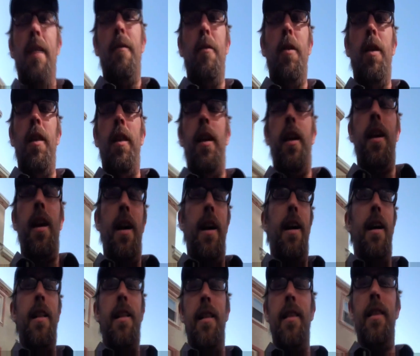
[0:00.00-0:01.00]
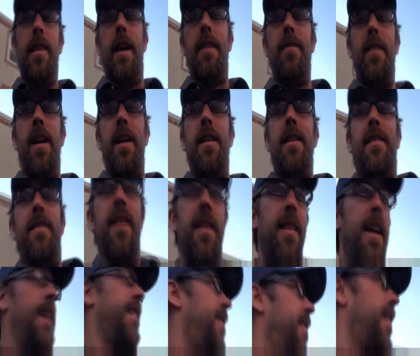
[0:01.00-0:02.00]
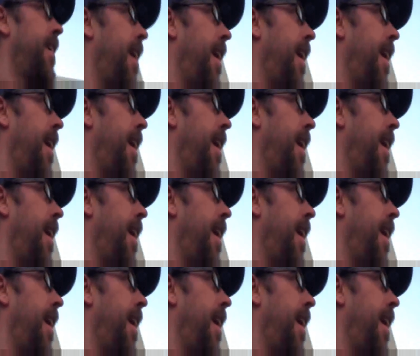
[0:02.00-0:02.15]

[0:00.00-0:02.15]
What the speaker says: I really love that he said that